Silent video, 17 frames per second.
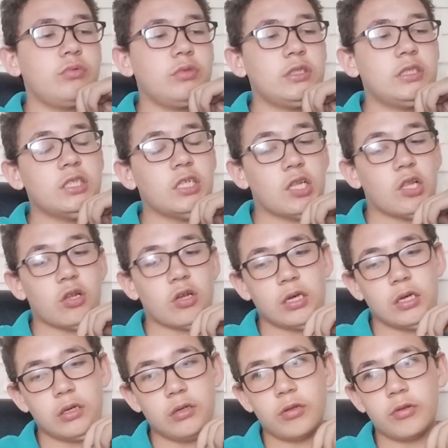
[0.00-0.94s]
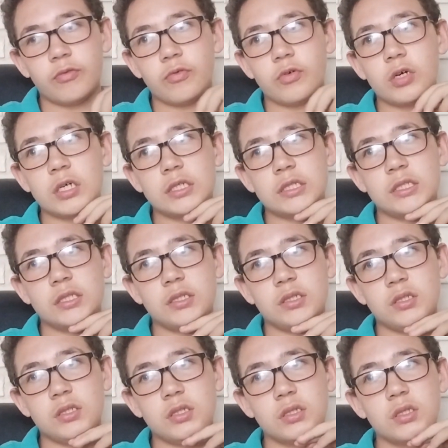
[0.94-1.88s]
it's not looking good for
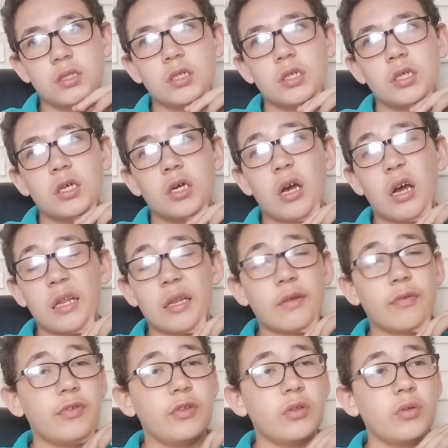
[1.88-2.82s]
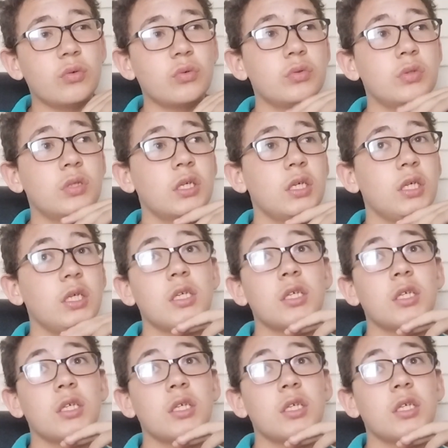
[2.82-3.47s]
us on the field.